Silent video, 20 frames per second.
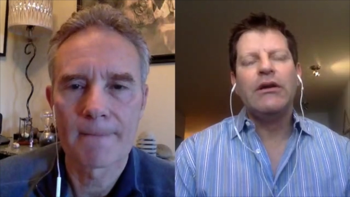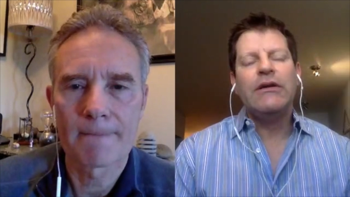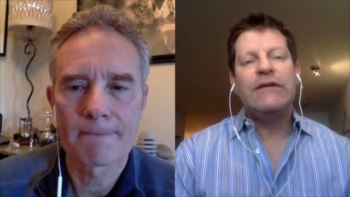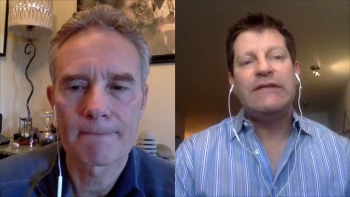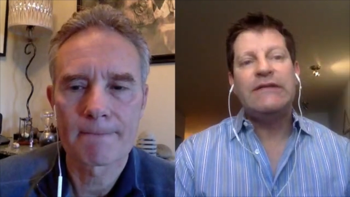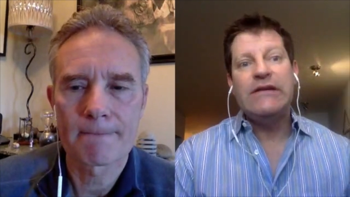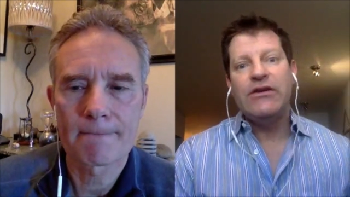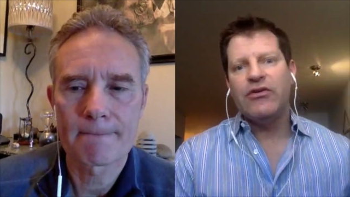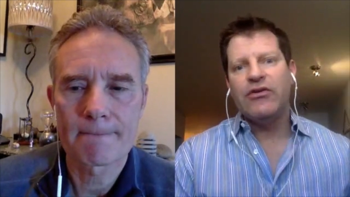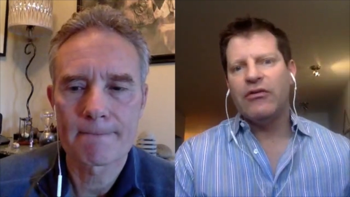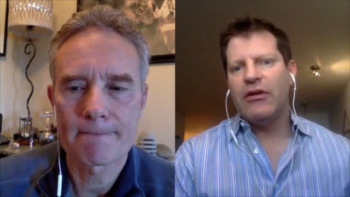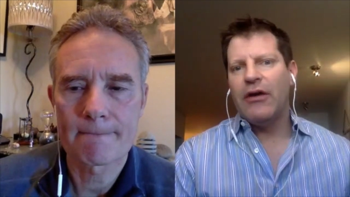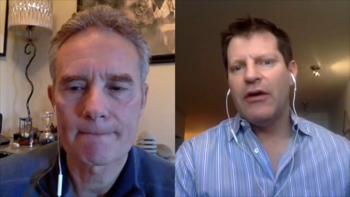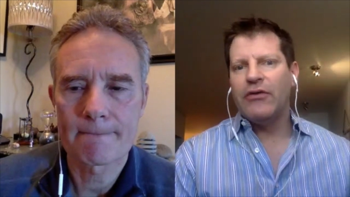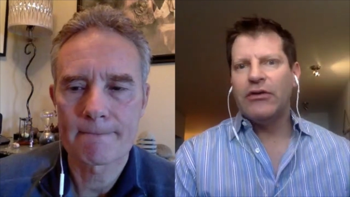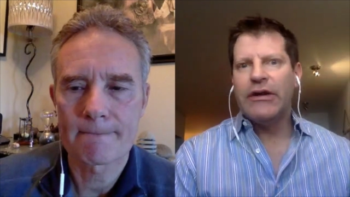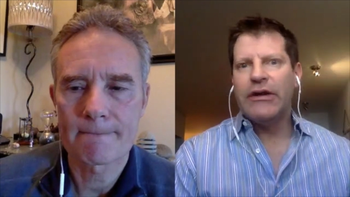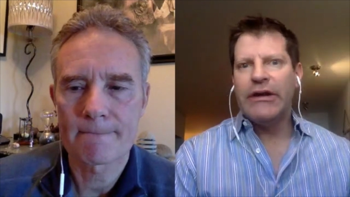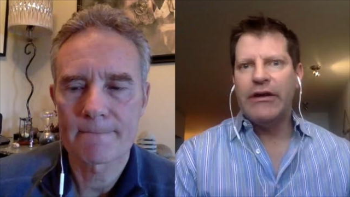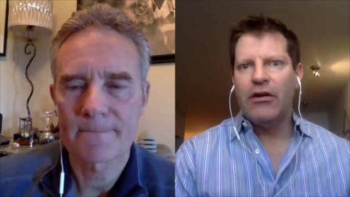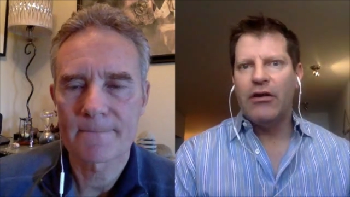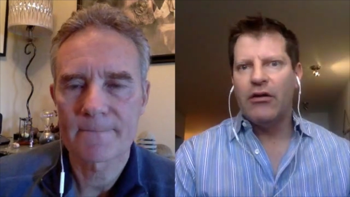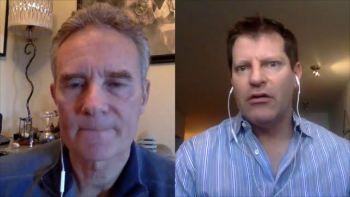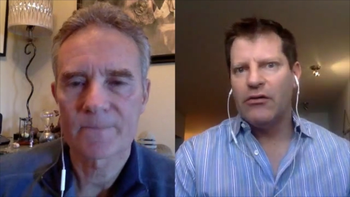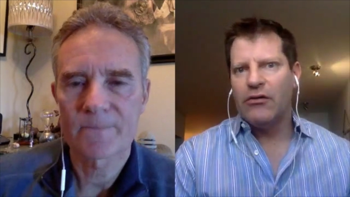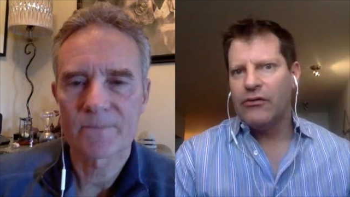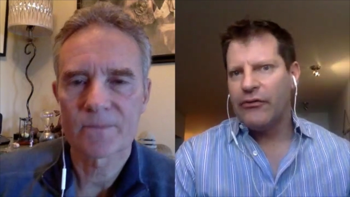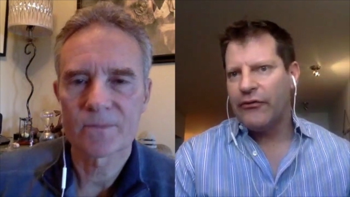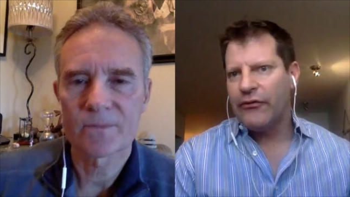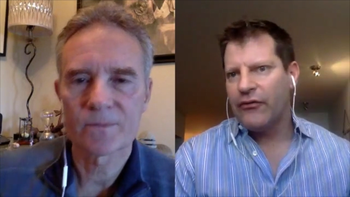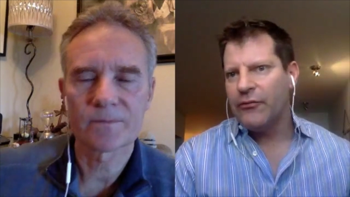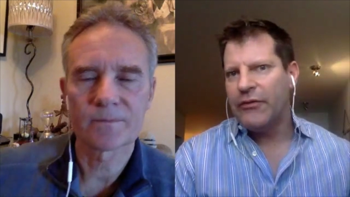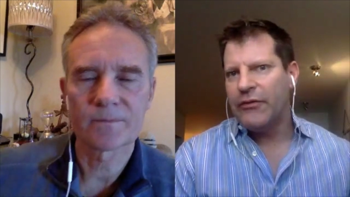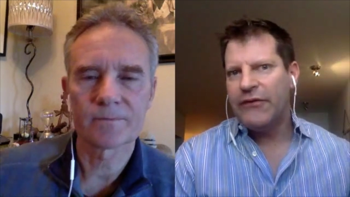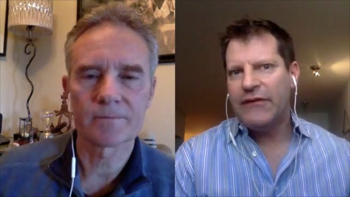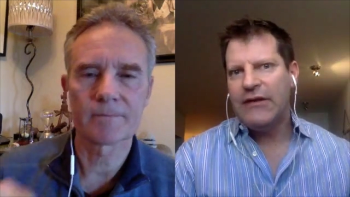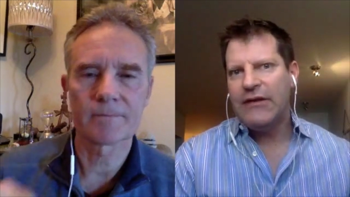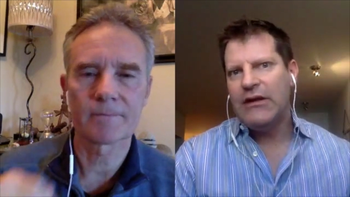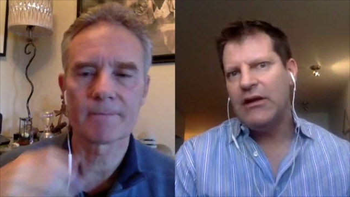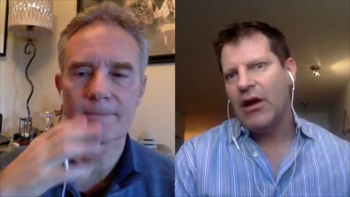Speaker 1: senior level leaders from
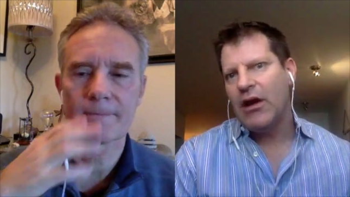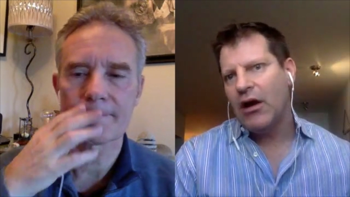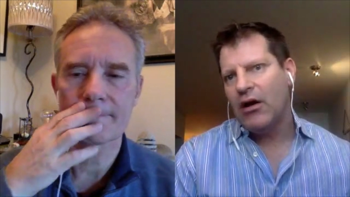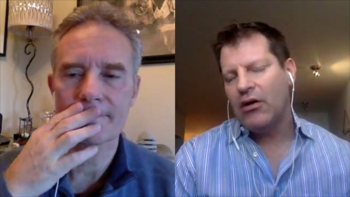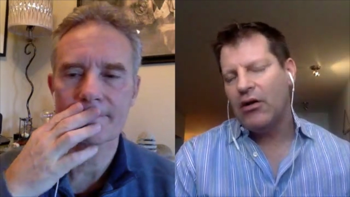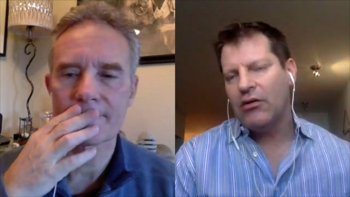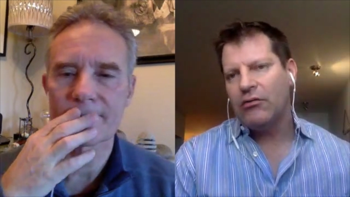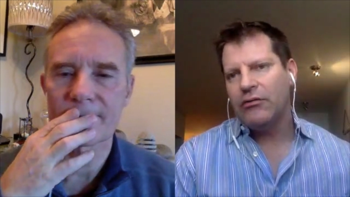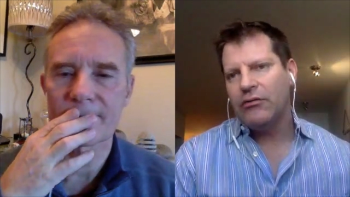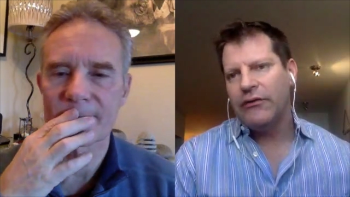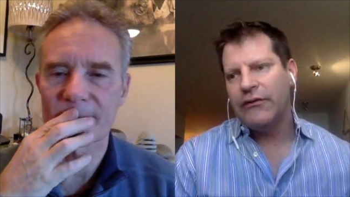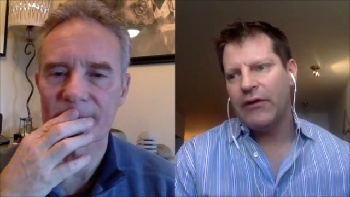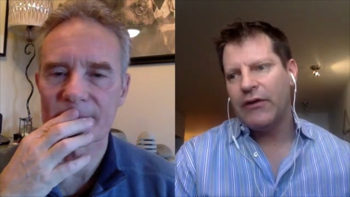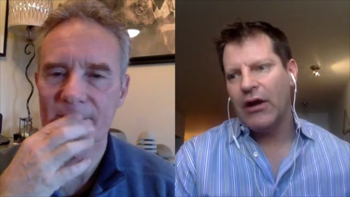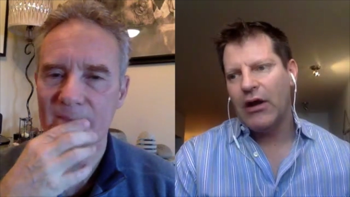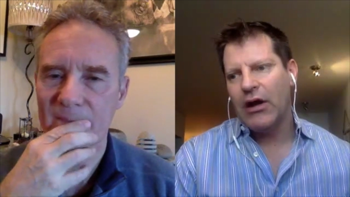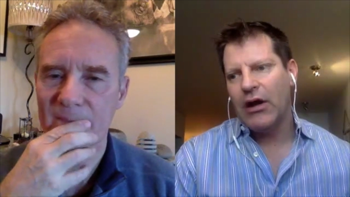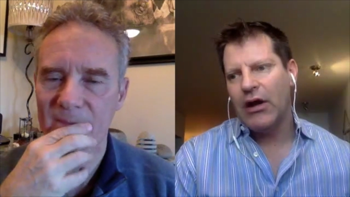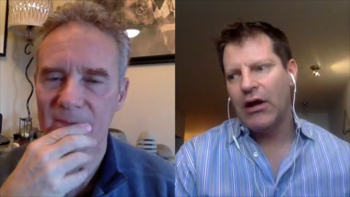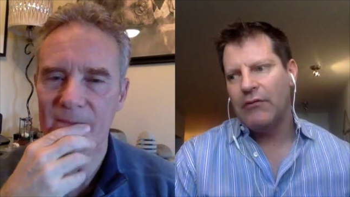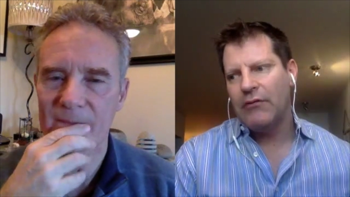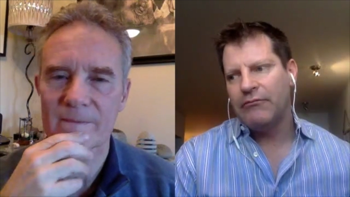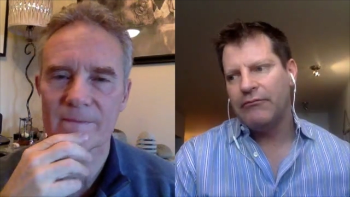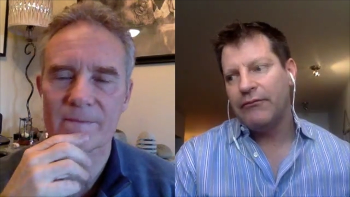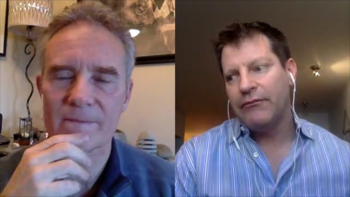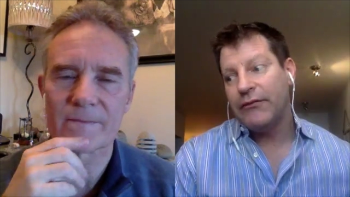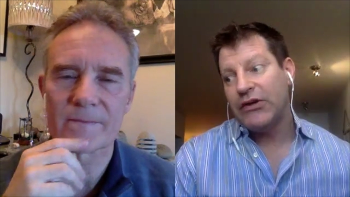CEOs um,